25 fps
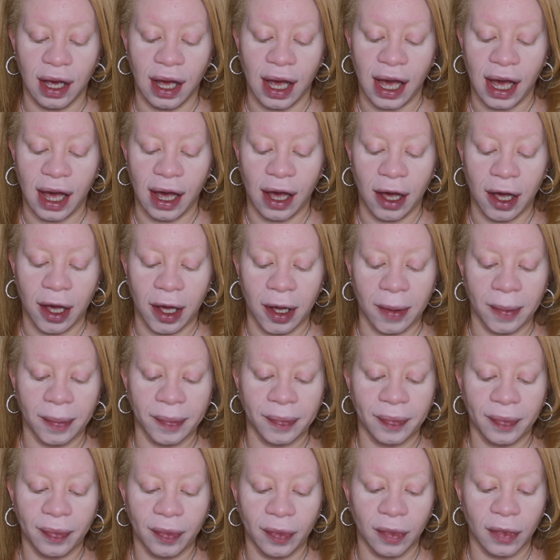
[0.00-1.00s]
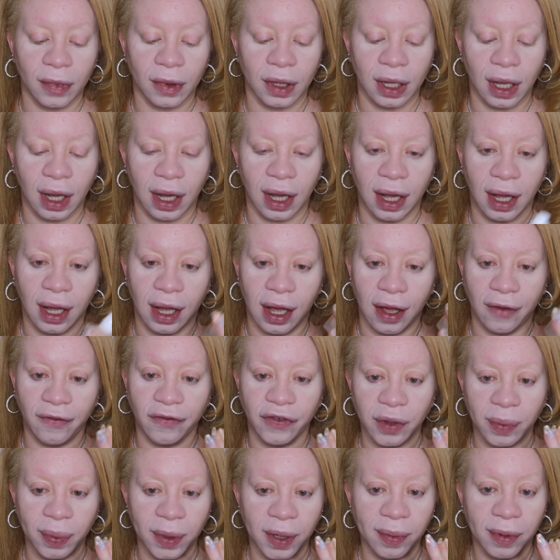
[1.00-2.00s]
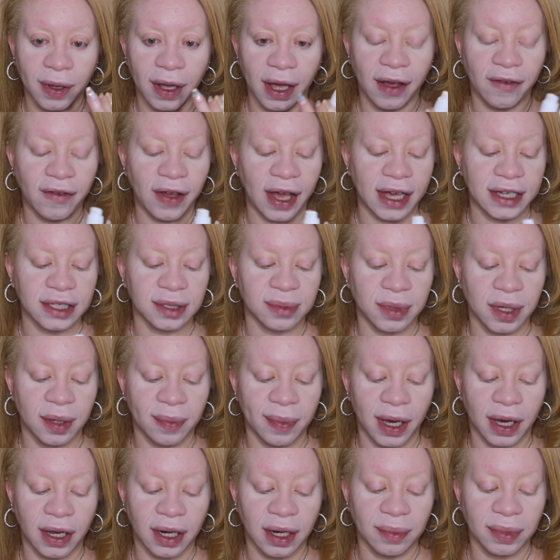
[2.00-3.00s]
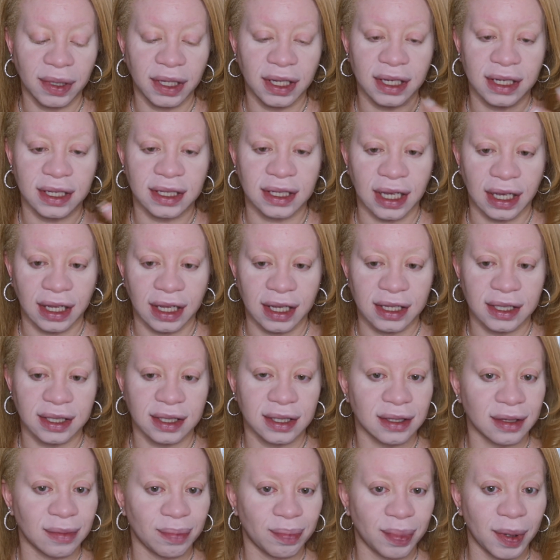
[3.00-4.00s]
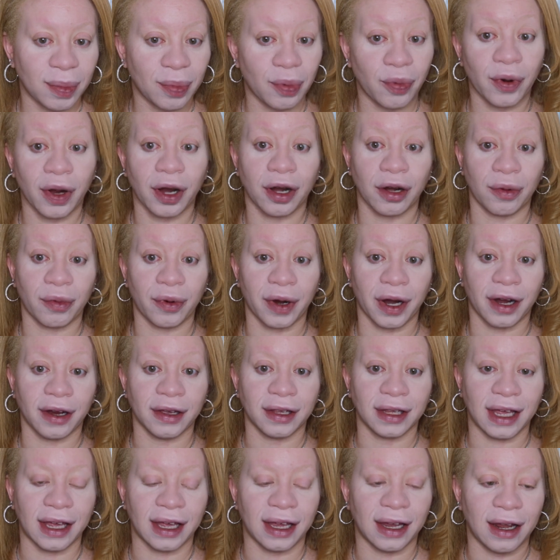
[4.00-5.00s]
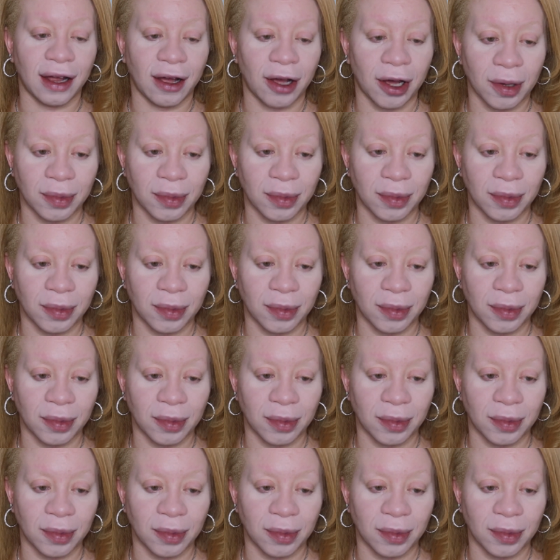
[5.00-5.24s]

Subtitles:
a few people have asked me about it because I guess people weren't aware that,